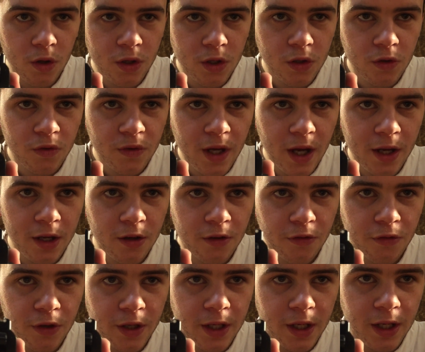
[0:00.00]
You've got your
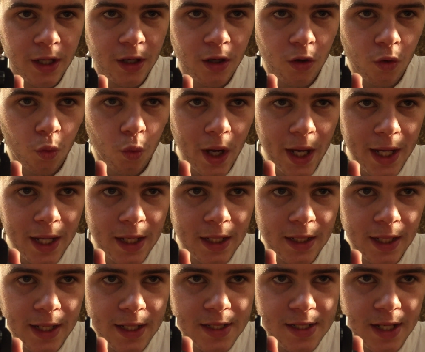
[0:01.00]
freaking white
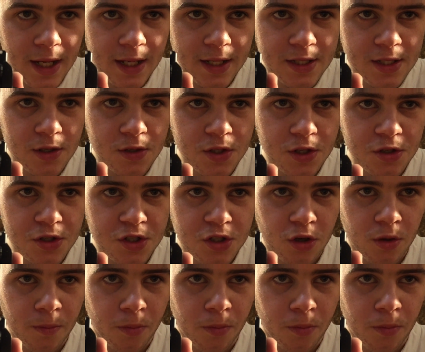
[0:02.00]
night sights. Those are so